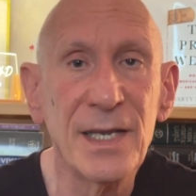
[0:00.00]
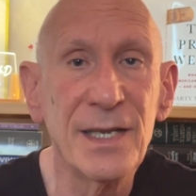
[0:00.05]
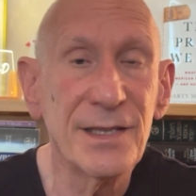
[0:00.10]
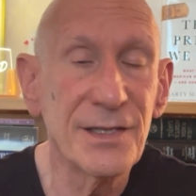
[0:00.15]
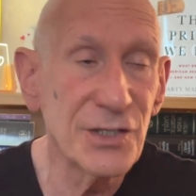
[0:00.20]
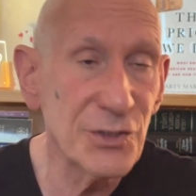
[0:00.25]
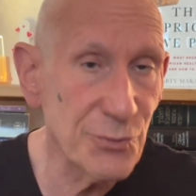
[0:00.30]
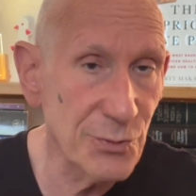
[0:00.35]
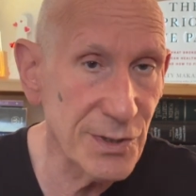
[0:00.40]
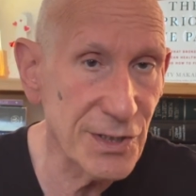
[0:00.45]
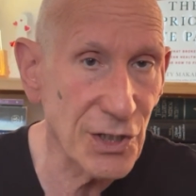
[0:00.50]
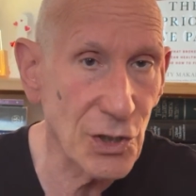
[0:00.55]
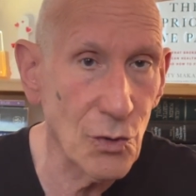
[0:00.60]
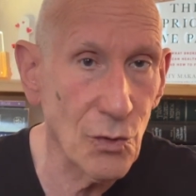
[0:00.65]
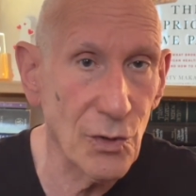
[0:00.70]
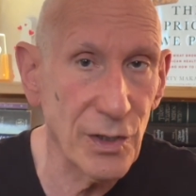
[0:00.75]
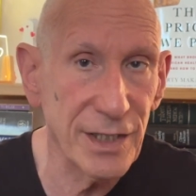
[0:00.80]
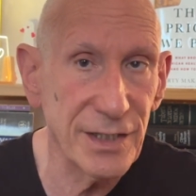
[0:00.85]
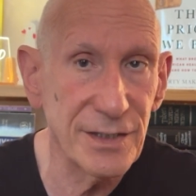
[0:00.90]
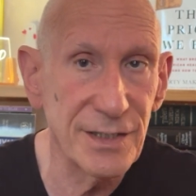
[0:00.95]
This was
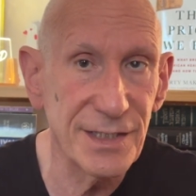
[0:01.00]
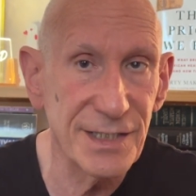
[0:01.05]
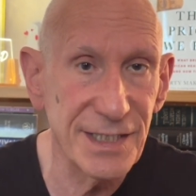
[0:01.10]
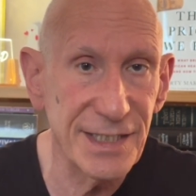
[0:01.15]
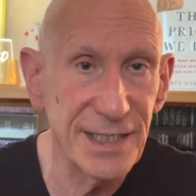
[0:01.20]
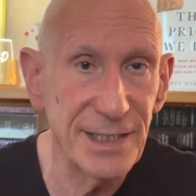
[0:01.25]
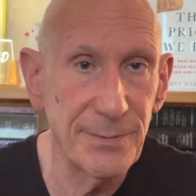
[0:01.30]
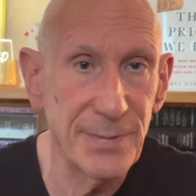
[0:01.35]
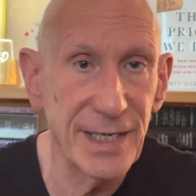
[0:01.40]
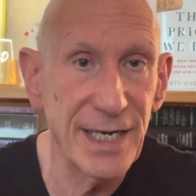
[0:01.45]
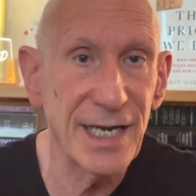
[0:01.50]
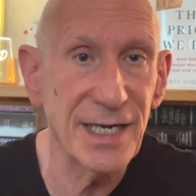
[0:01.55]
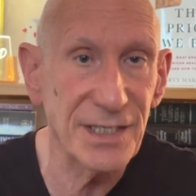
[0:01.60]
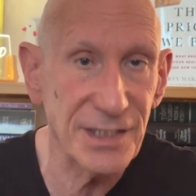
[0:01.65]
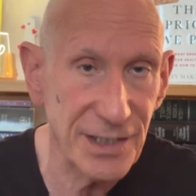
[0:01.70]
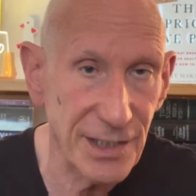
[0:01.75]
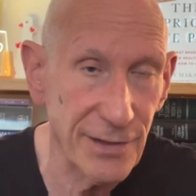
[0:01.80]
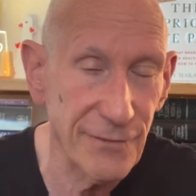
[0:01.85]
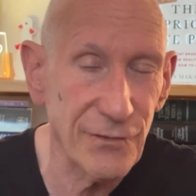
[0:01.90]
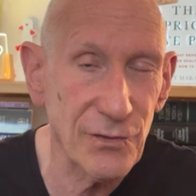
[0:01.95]
according to CBS,
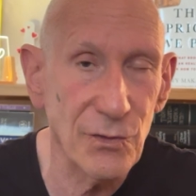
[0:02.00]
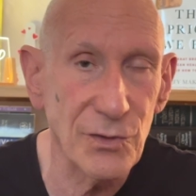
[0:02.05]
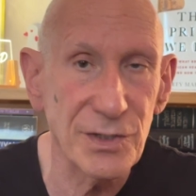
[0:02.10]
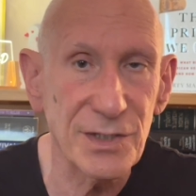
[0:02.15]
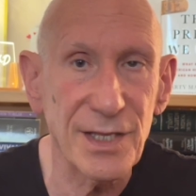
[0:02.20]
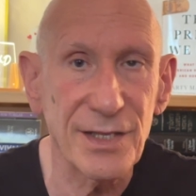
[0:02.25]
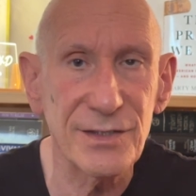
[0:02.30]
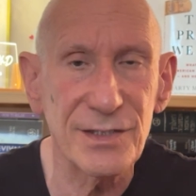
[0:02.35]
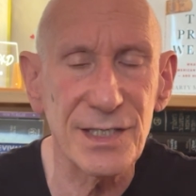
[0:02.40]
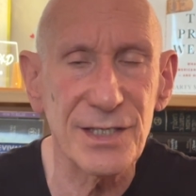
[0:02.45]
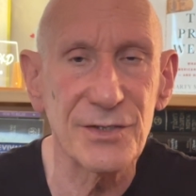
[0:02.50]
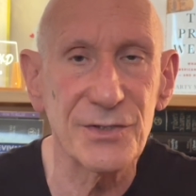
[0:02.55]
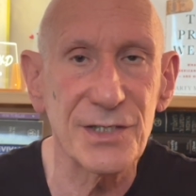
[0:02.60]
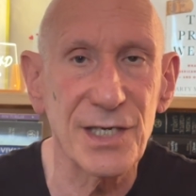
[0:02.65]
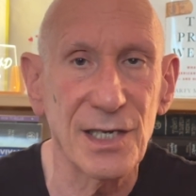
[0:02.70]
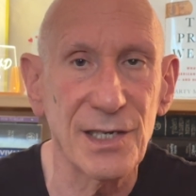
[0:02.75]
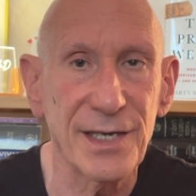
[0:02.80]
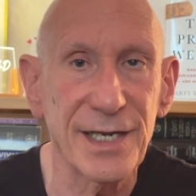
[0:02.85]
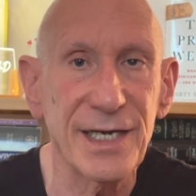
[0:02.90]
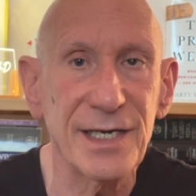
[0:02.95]
and of course there's a
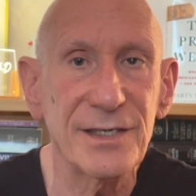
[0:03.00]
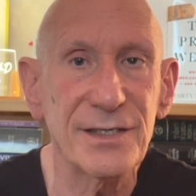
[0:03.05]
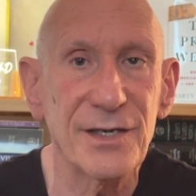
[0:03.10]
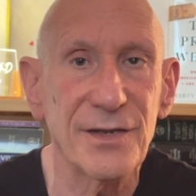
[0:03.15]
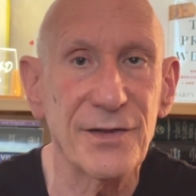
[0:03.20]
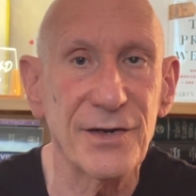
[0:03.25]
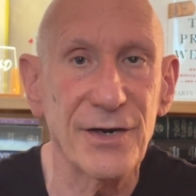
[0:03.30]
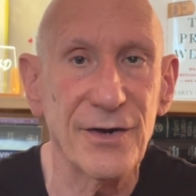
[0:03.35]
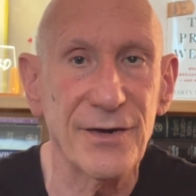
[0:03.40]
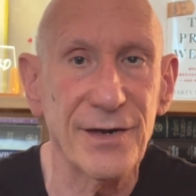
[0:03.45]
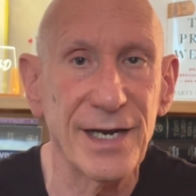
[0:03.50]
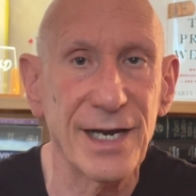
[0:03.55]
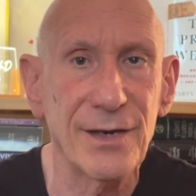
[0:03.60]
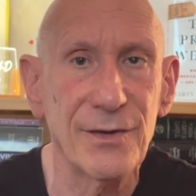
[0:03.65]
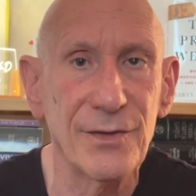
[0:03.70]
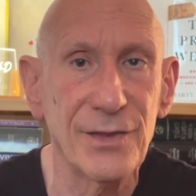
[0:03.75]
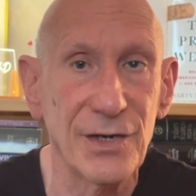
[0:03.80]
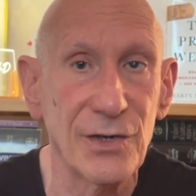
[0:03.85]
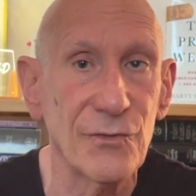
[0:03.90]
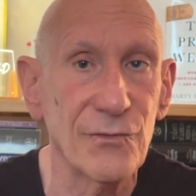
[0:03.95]
link to
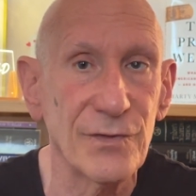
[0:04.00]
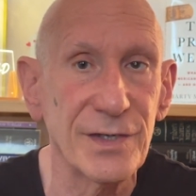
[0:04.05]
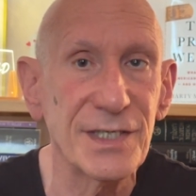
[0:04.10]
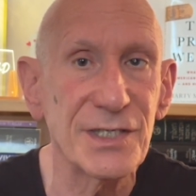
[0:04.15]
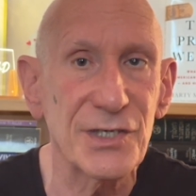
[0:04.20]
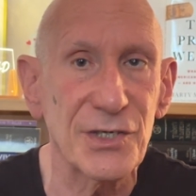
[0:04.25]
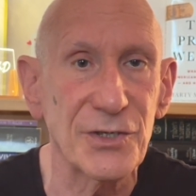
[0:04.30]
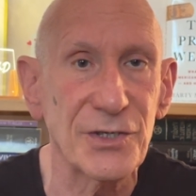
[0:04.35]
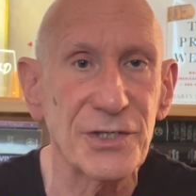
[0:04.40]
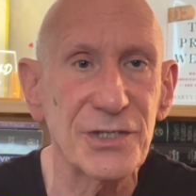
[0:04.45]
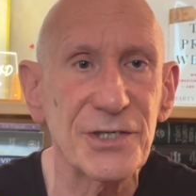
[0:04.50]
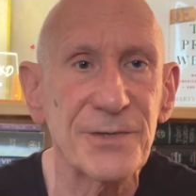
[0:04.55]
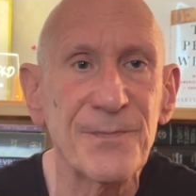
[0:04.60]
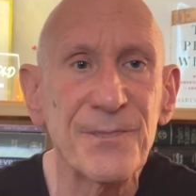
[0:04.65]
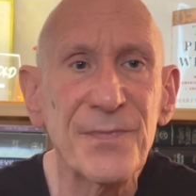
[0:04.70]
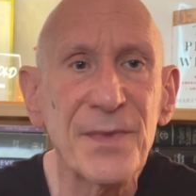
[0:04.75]
their research.